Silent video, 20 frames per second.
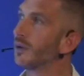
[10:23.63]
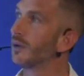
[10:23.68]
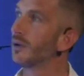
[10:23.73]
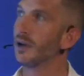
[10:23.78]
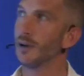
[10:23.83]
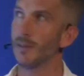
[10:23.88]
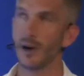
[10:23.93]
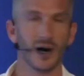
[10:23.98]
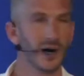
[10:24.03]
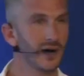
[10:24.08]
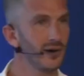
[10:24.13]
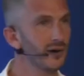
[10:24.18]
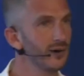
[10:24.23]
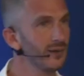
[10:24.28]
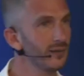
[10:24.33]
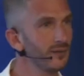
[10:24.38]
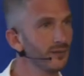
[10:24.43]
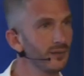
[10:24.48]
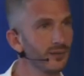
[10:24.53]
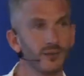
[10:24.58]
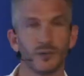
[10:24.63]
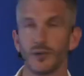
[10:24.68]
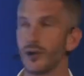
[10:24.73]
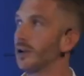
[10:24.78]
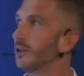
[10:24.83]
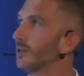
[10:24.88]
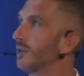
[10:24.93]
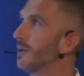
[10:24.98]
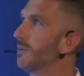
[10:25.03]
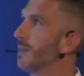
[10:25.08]
Your mind,
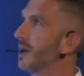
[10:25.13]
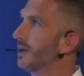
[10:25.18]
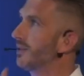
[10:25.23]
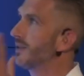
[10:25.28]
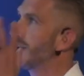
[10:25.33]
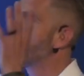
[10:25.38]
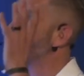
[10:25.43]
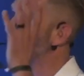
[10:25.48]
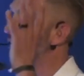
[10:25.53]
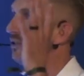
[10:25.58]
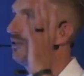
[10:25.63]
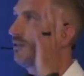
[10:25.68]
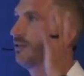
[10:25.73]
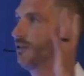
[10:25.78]
things like meditation,